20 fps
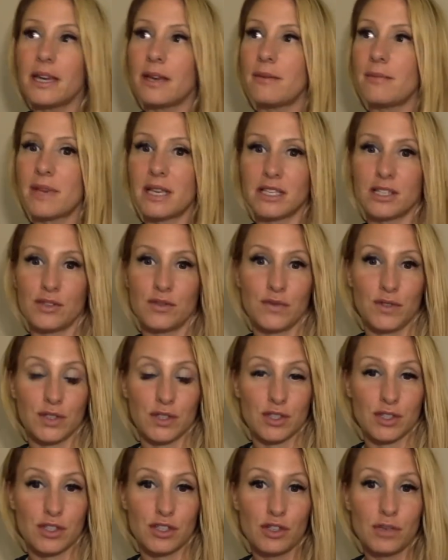It makes you feel
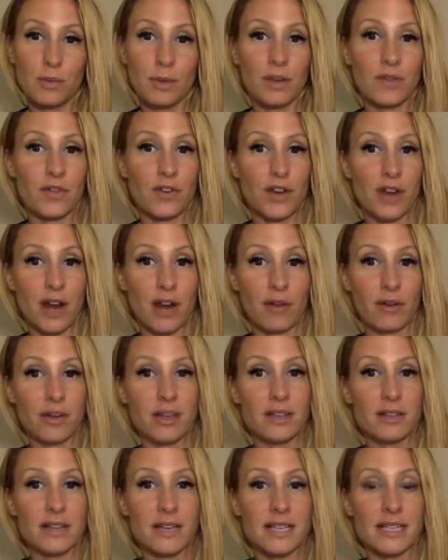stupid for not
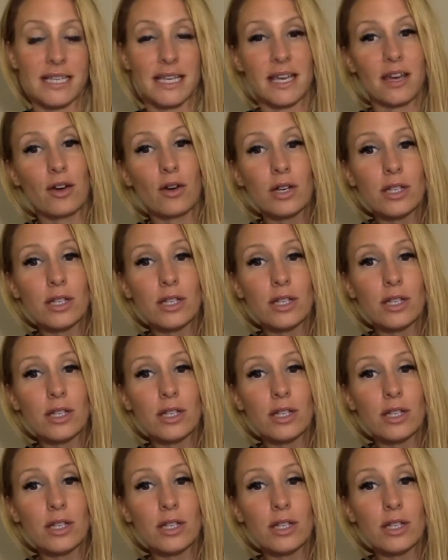realizing it,